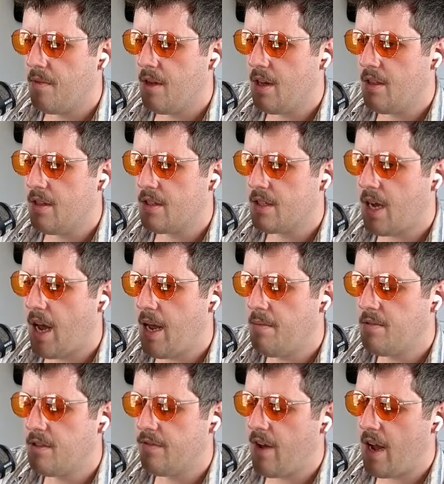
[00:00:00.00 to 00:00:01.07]
the
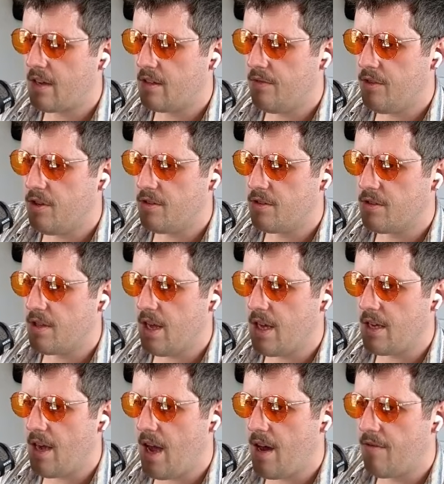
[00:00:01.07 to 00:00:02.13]
types of active users they
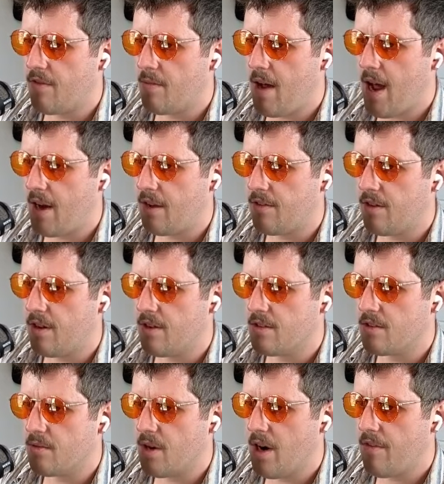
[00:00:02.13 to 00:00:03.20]
get from hackathons
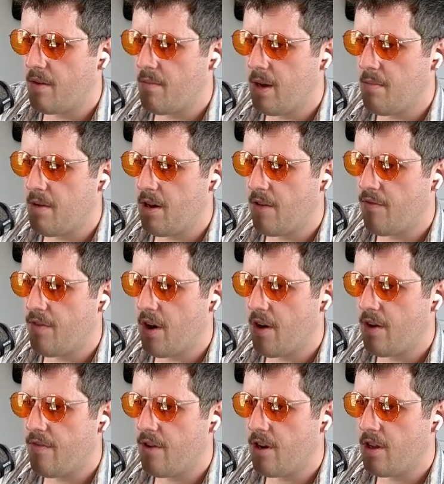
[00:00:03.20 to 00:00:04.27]
or whatever it might be are
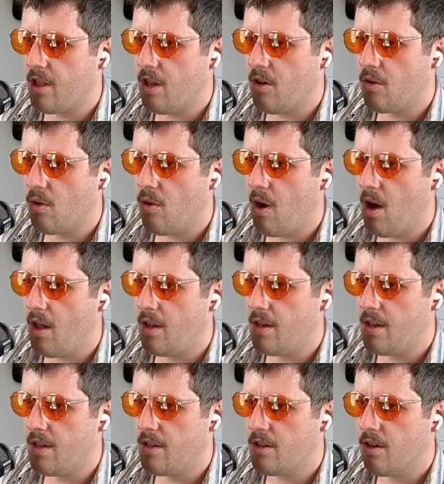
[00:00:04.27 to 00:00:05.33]
very, very low
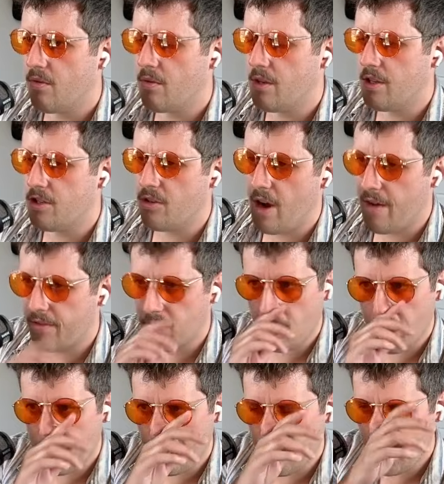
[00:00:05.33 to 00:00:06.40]
quality that don't really drive
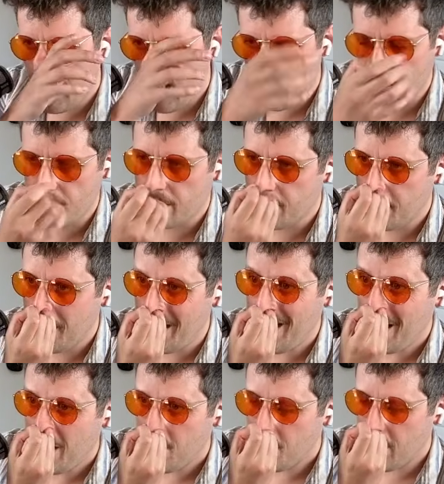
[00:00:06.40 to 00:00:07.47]
growth on the network.
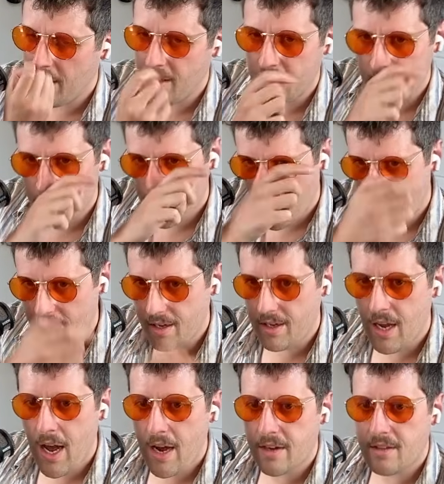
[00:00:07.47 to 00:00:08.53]
But the shiny
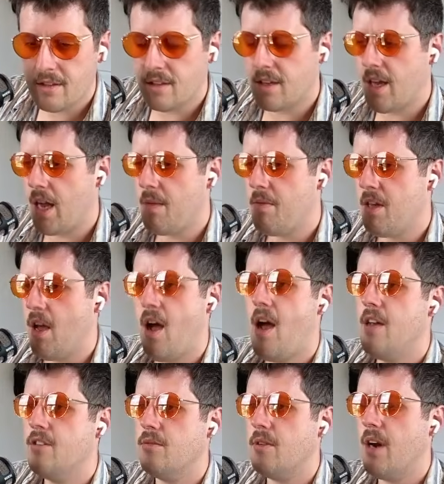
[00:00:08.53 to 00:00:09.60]
decks and the
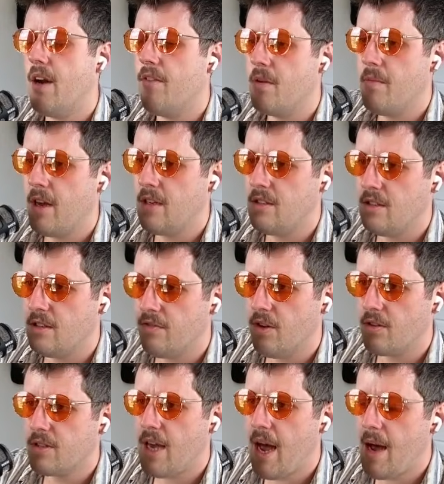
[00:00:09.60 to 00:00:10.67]
KPIs or whatever makes these
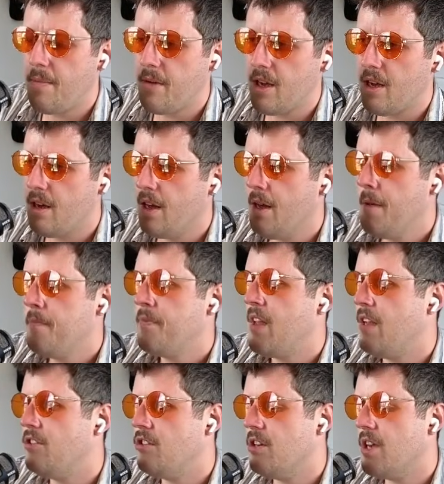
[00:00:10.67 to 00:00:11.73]
folks happy.
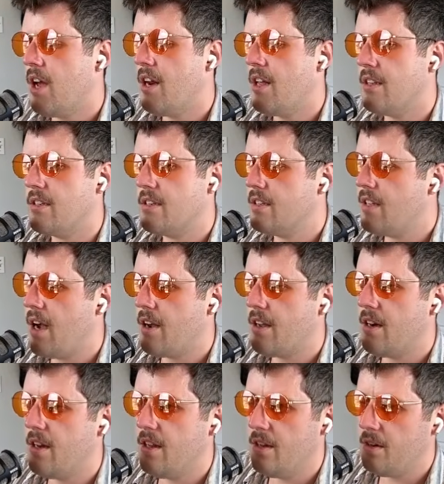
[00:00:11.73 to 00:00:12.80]
And so you kind of get stuck
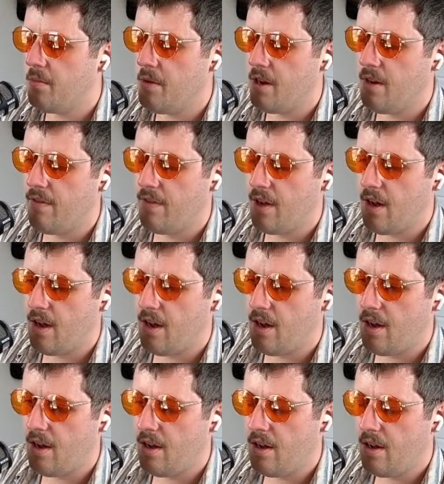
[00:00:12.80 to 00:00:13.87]
in a little bit of a